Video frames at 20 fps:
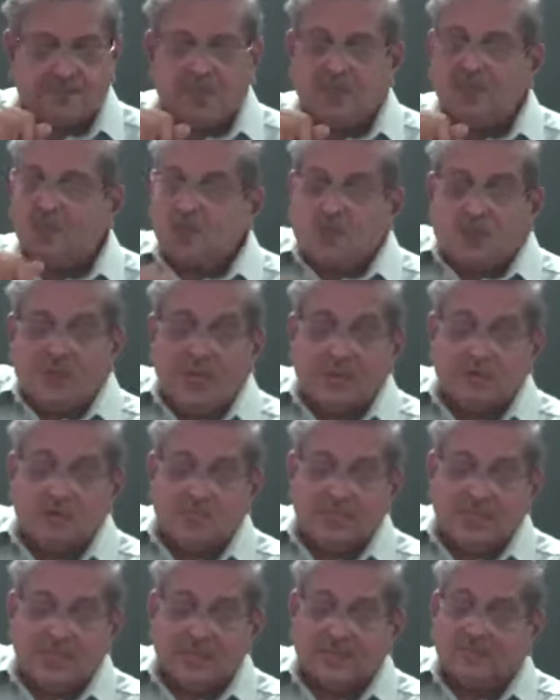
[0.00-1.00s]
So we have
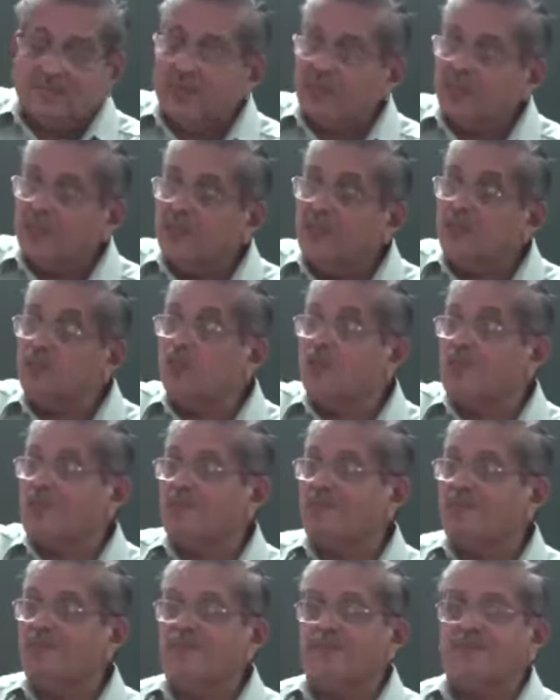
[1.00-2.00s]
seen ether.
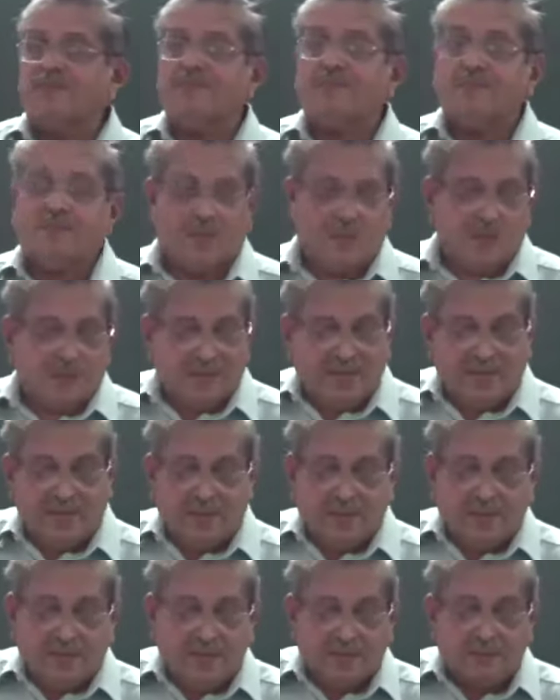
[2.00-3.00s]

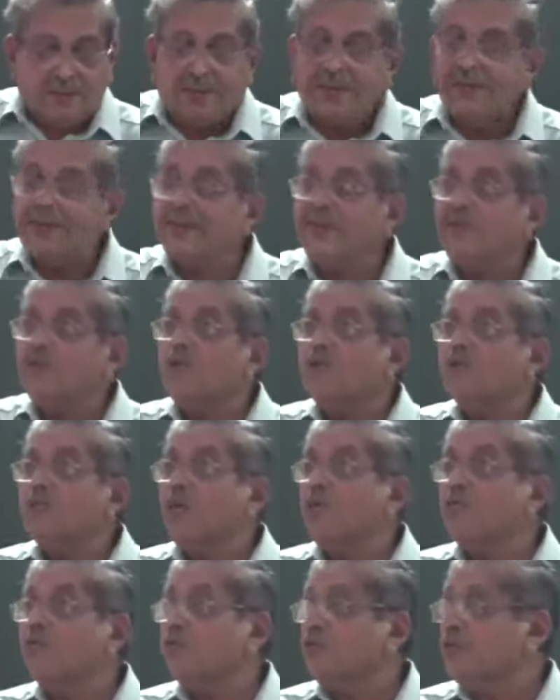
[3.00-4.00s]
Then it may be in ketones
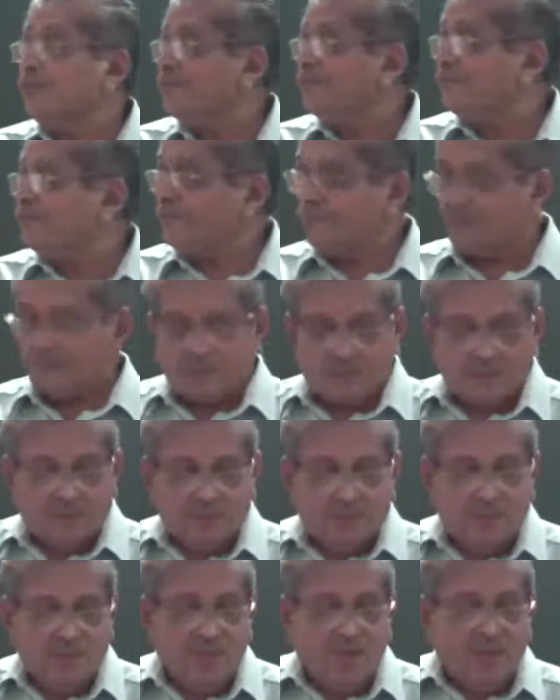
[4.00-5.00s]
also.
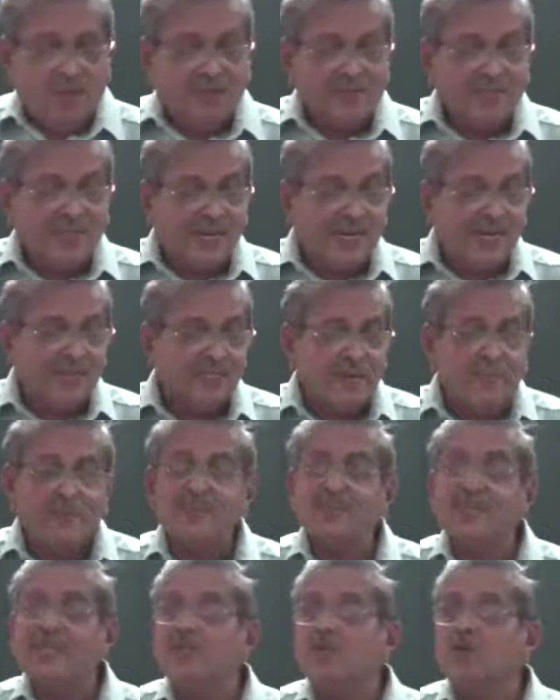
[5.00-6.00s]
The second example
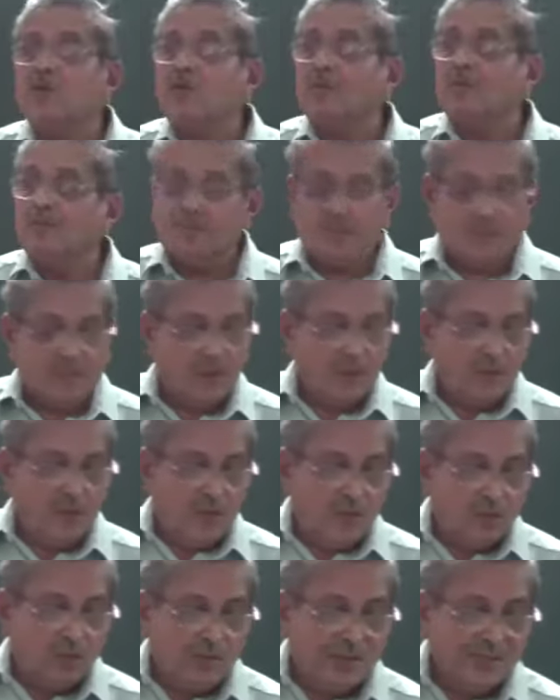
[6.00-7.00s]
is a ketone.
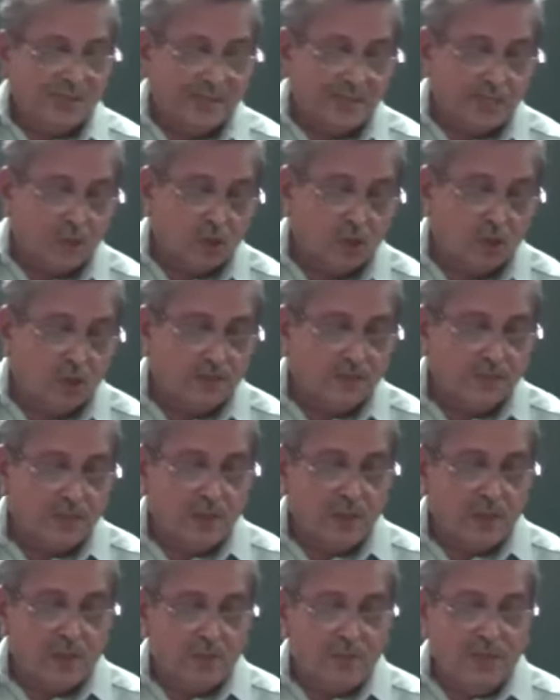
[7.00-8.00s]
So what is that ketone?
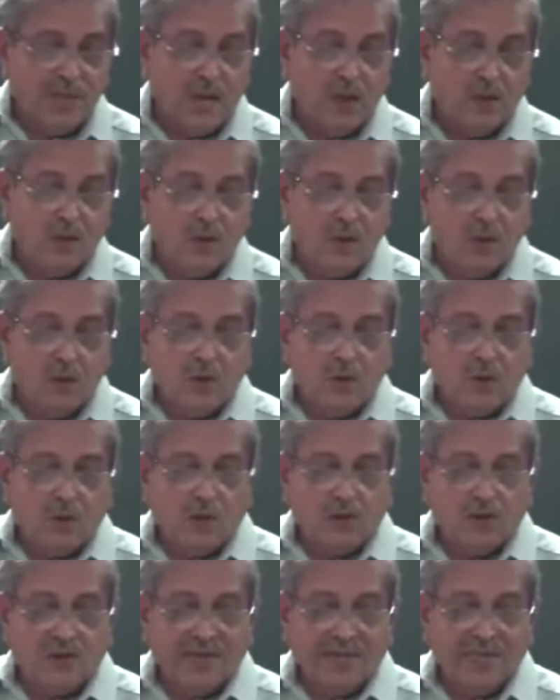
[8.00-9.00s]
We have
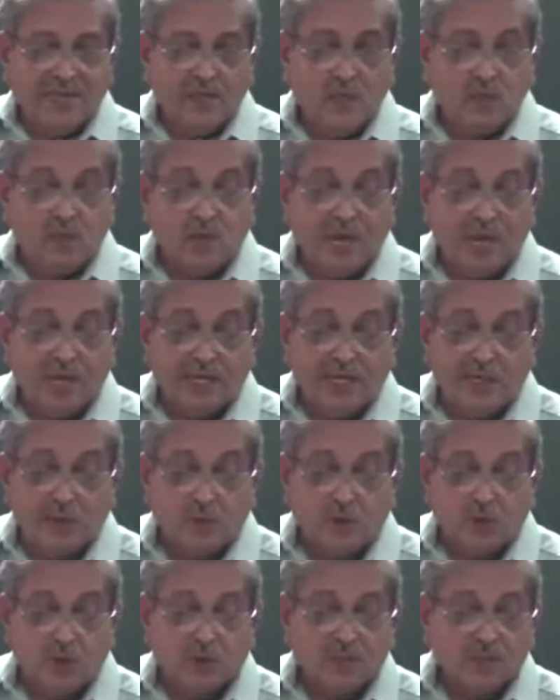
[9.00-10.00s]
diethyl
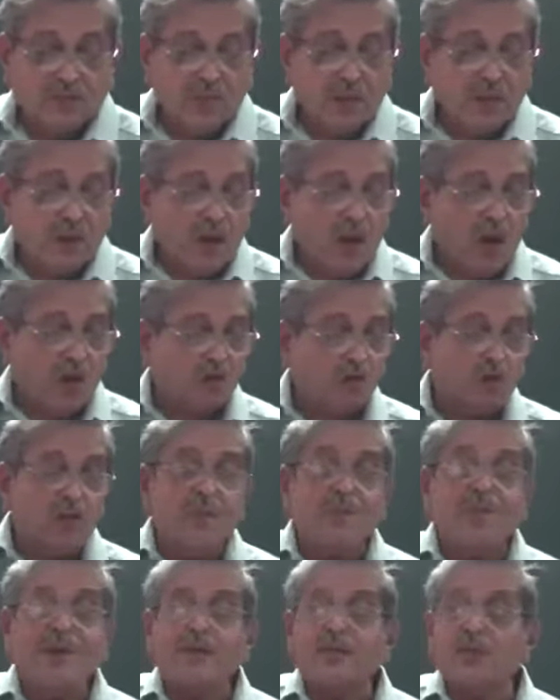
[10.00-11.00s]
ketone or
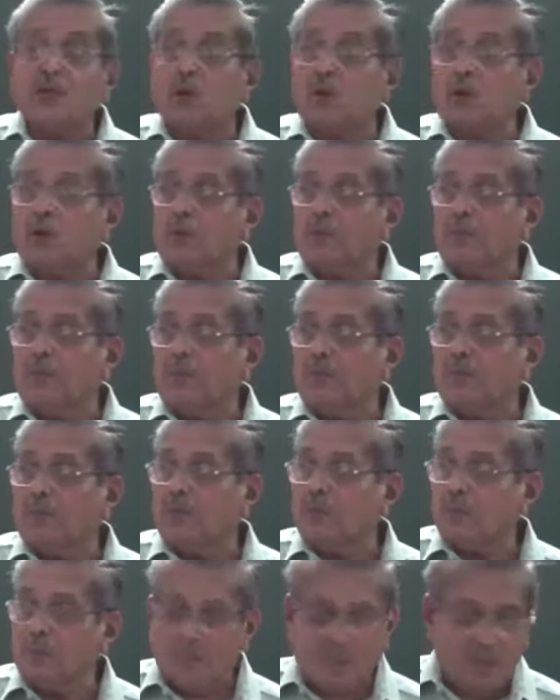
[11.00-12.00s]
3-pentanone.
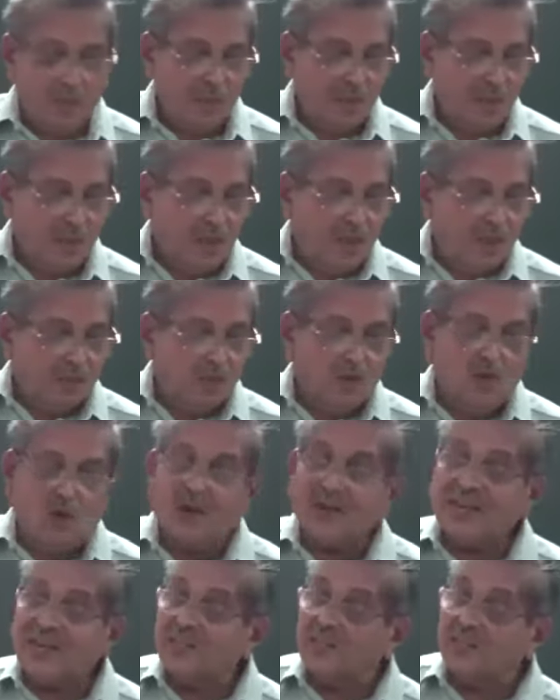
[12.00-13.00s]
So
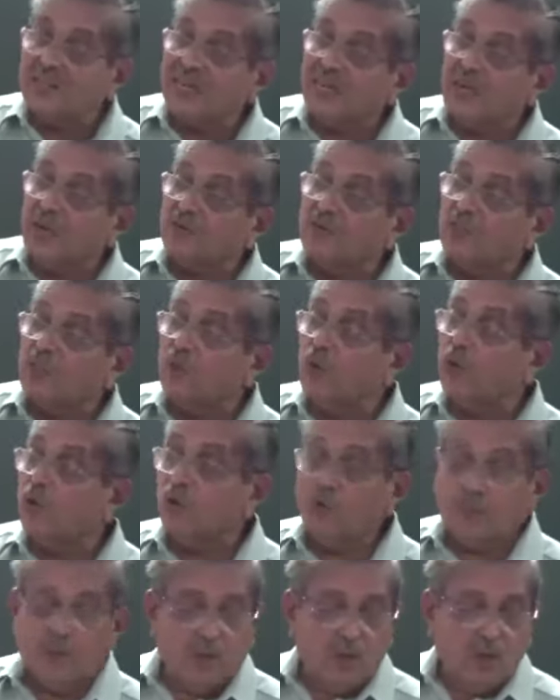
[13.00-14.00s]
on either side of CO
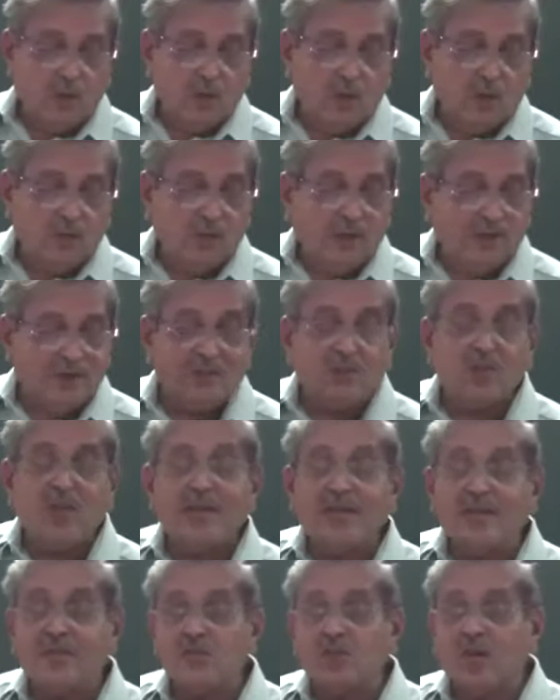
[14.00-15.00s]
group, we have ethyl
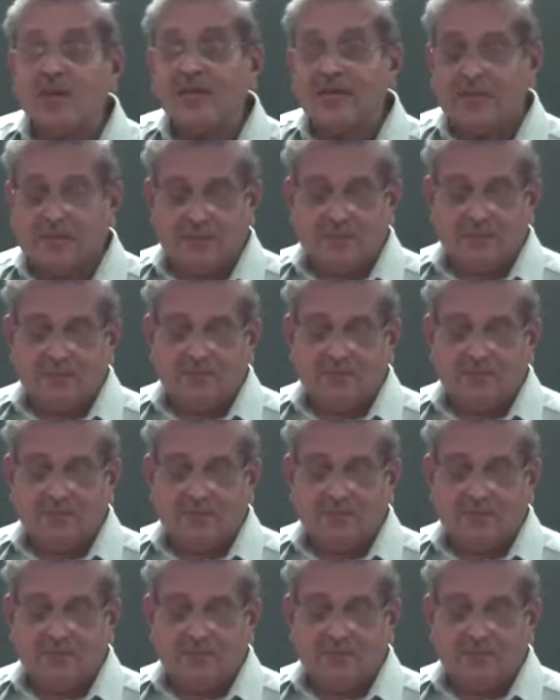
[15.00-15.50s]
and ethyl.